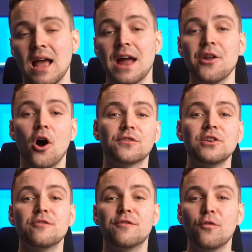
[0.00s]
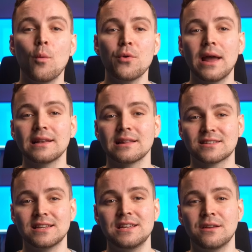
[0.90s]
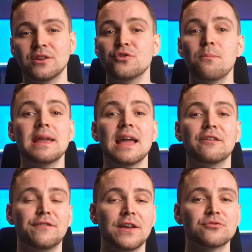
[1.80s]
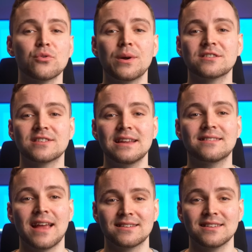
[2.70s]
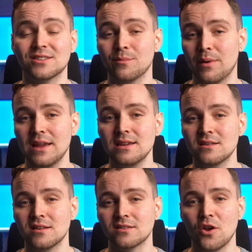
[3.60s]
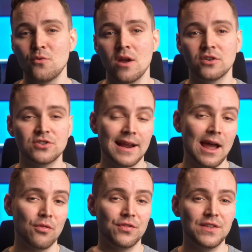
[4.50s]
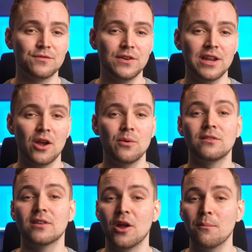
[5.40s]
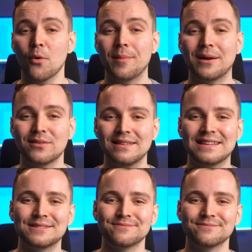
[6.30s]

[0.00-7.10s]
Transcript: And after you form your LLC, you may have federal and state taxes to pay, so check out this video to learn more about it.